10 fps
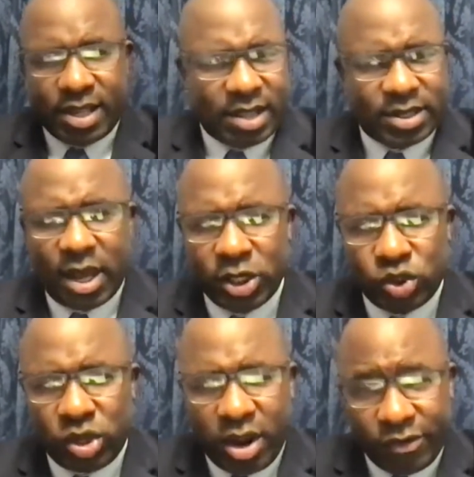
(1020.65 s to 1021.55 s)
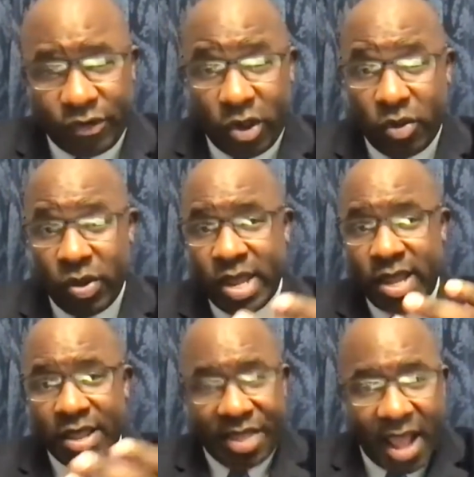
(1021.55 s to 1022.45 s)
and that's 100 years old.
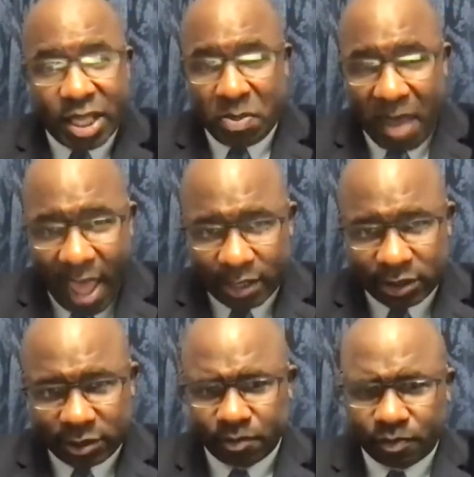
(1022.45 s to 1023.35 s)
That's passed.